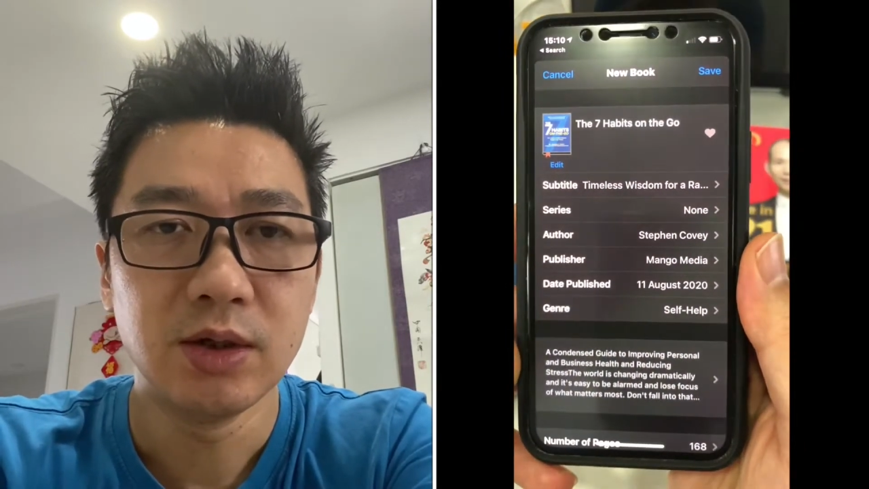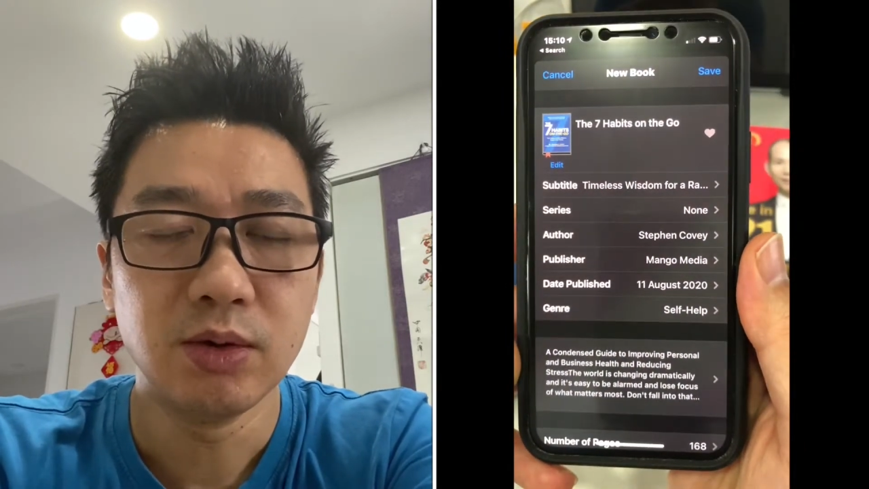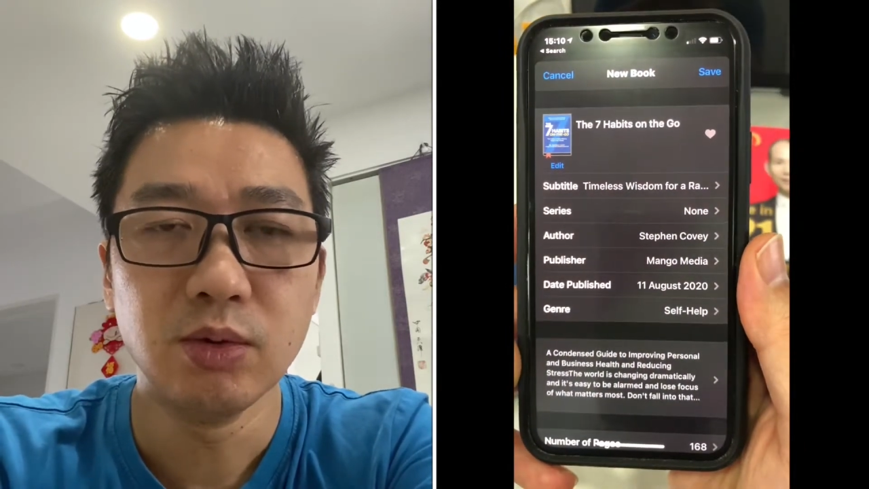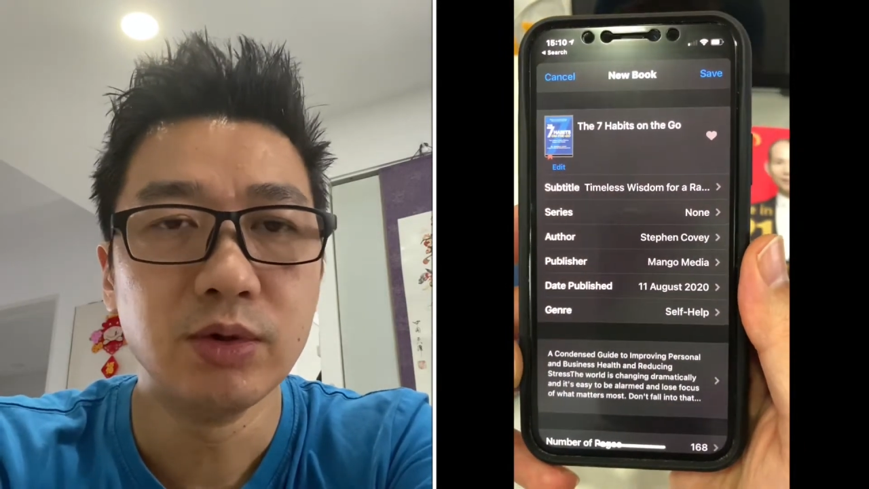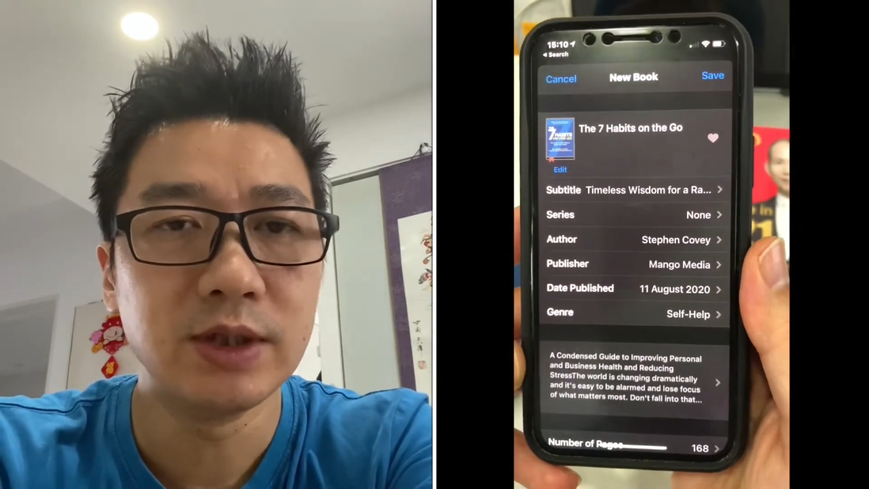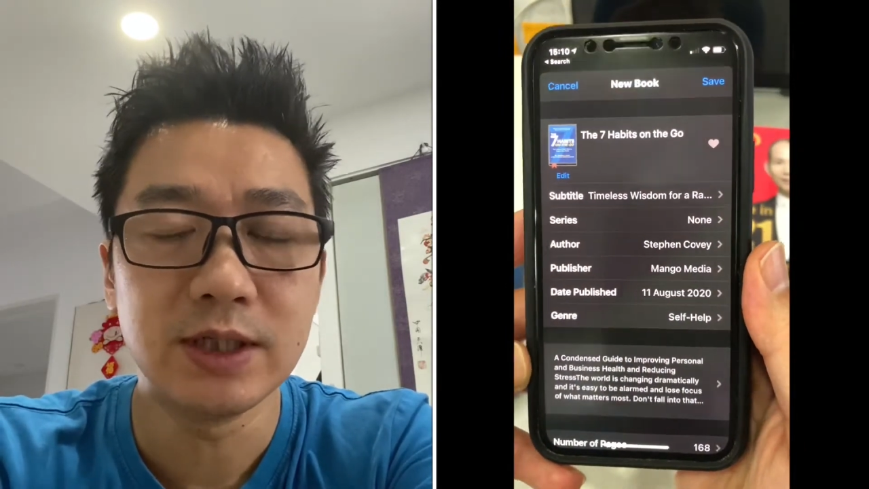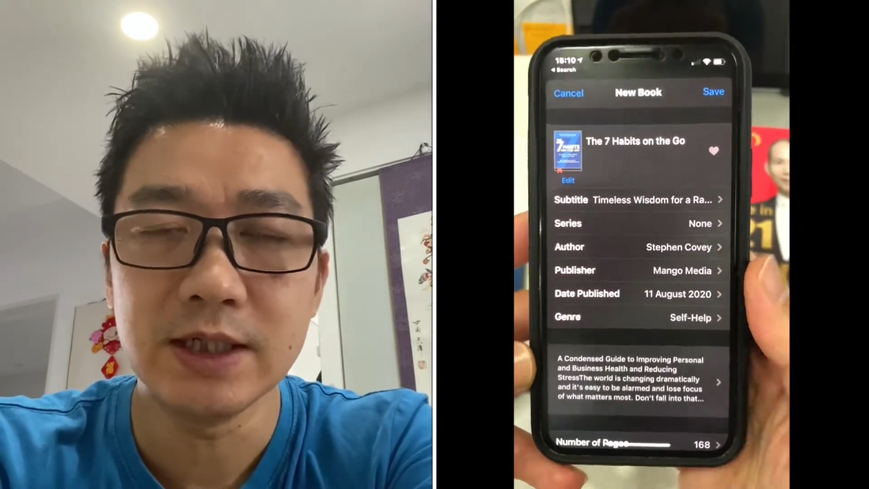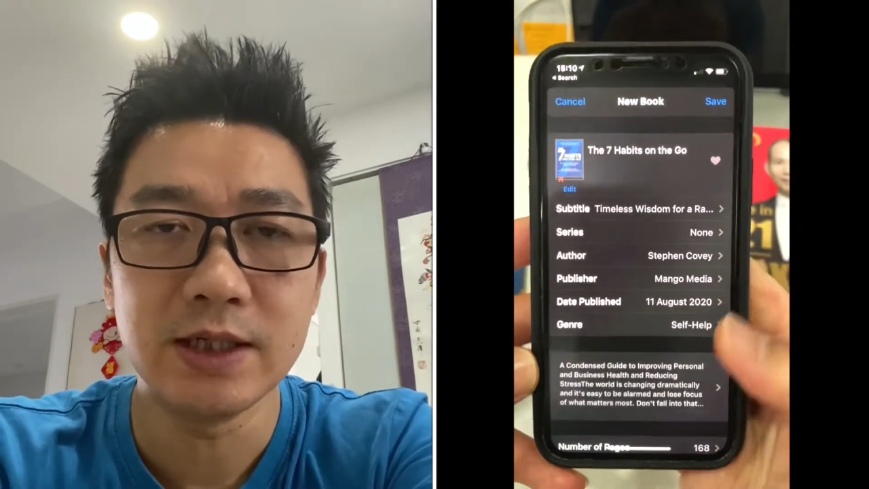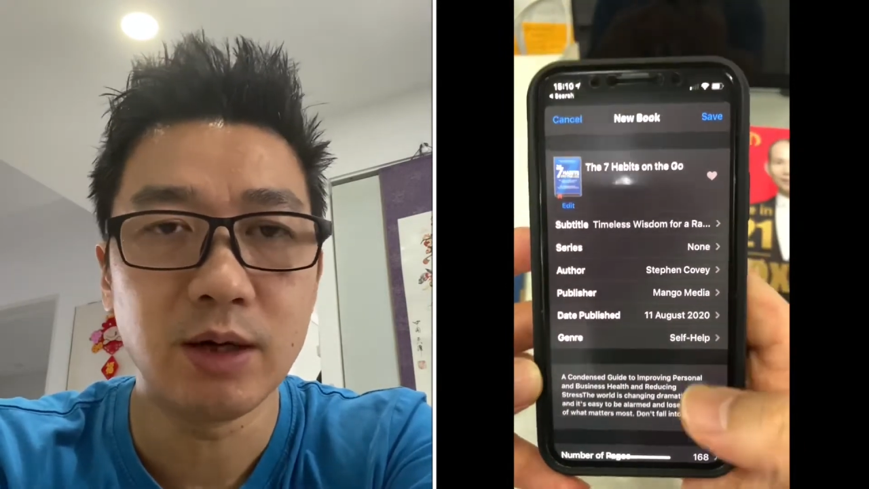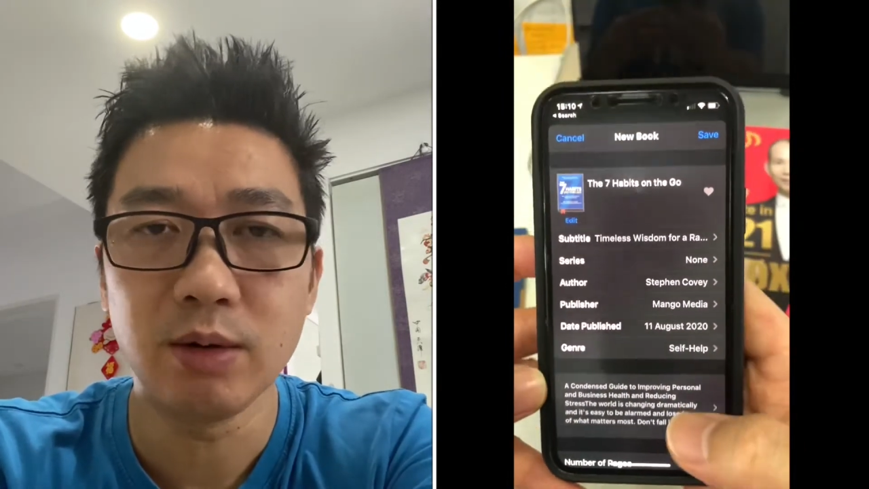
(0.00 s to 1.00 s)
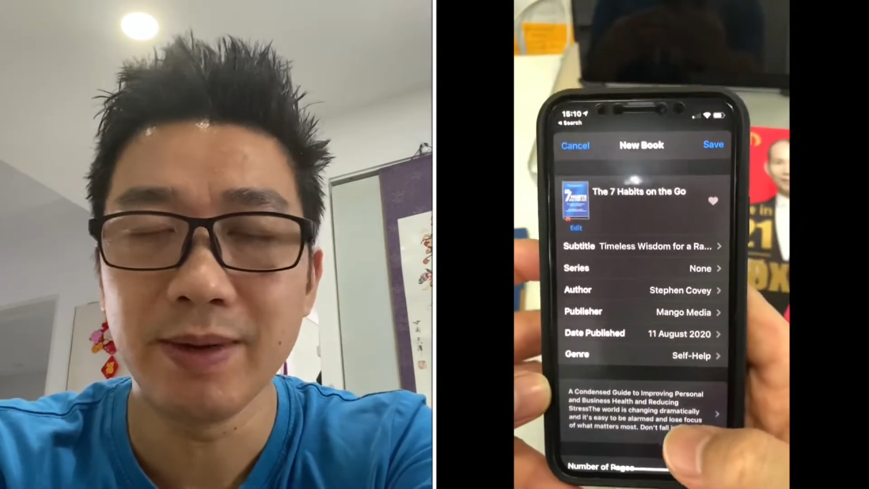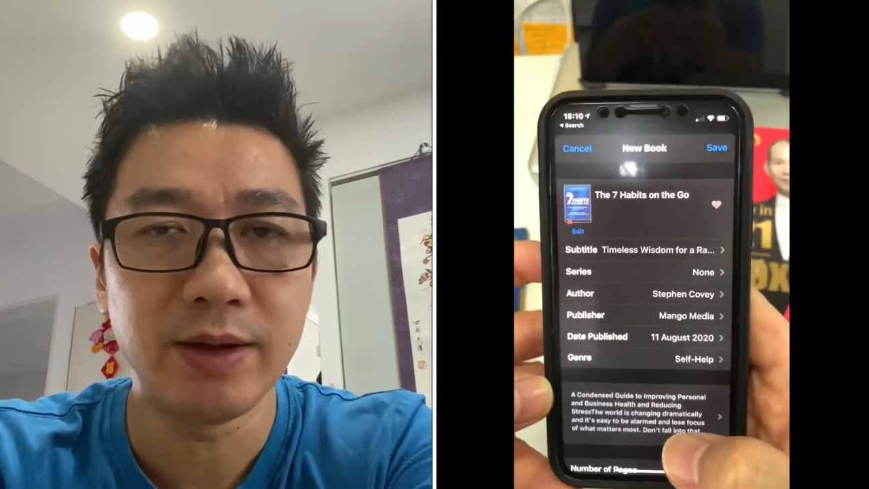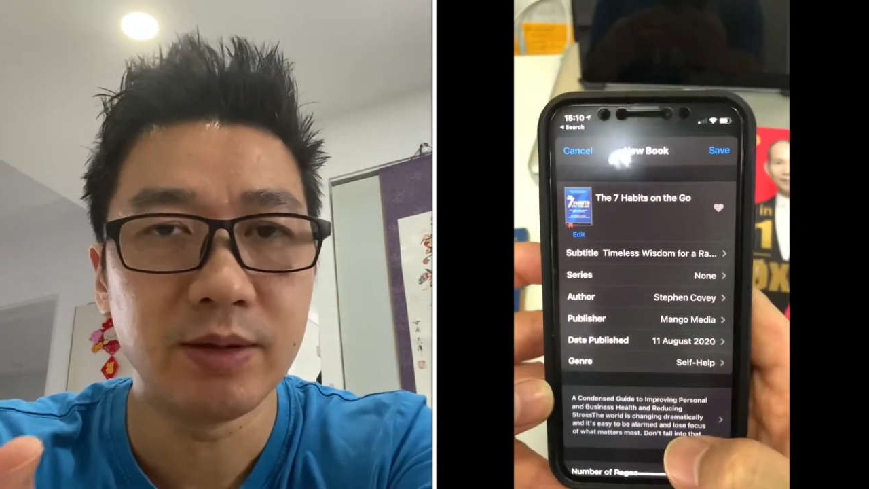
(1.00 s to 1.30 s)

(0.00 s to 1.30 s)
all the detail about